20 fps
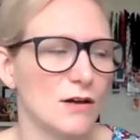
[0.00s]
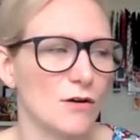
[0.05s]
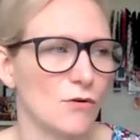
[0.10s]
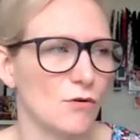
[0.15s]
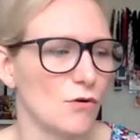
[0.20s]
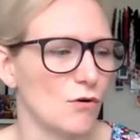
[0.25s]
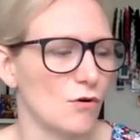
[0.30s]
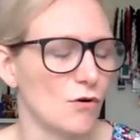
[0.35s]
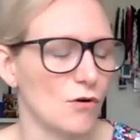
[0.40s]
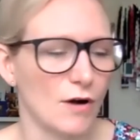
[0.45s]

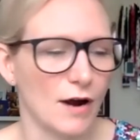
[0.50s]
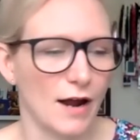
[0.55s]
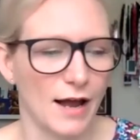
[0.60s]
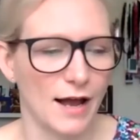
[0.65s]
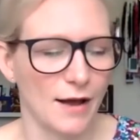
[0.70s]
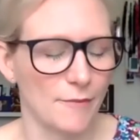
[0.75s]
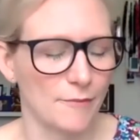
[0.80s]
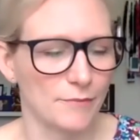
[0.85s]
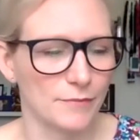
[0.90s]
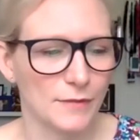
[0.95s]

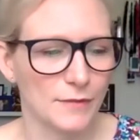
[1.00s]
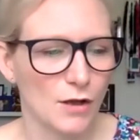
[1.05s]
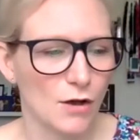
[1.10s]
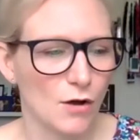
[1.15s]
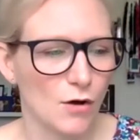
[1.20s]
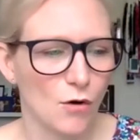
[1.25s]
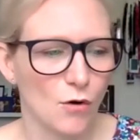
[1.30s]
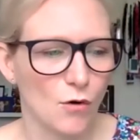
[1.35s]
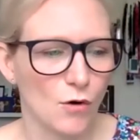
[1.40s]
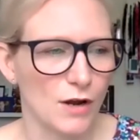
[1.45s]

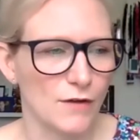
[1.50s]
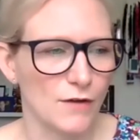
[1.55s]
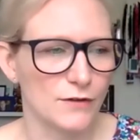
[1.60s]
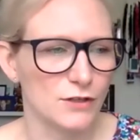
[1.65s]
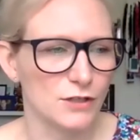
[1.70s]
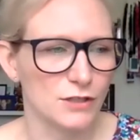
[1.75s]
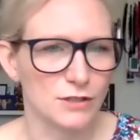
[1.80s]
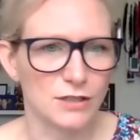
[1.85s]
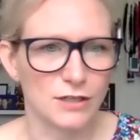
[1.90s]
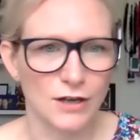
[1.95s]
or even
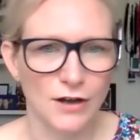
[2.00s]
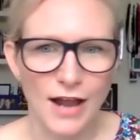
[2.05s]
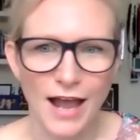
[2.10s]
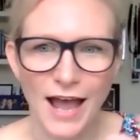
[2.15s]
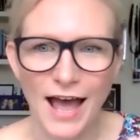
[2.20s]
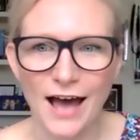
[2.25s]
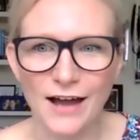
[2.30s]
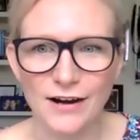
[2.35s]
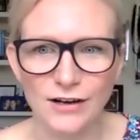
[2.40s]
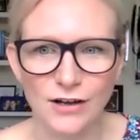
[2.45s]
just
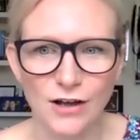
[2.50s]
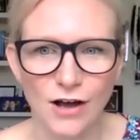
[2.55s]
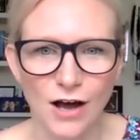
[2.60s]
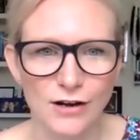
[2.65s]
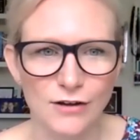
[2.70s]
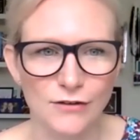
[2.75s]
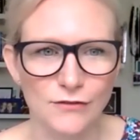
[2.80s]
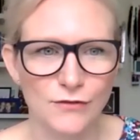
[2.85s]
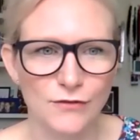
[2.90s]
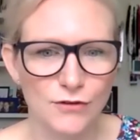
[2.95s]
how to
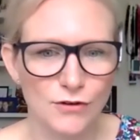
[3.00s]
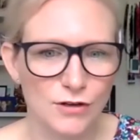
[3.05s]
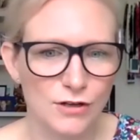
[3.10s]
kind of